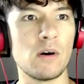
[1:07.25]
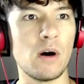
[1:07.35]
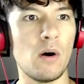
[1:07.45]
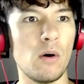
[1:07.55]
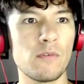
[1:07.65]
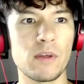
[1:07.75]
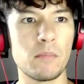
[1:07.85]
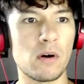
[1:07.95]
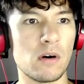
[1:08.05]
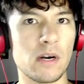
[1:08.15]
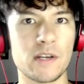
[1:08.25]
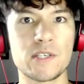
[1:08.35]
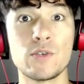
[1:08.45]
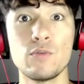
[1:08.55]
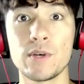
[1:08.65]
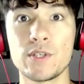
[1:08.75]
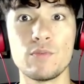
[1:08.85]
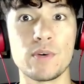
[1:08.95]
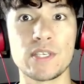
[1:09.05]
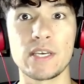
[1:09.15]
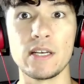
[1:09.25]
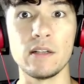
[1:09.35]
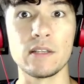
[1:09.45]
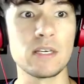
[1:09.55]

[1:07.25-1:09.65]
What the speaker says: All of them are like super skilled.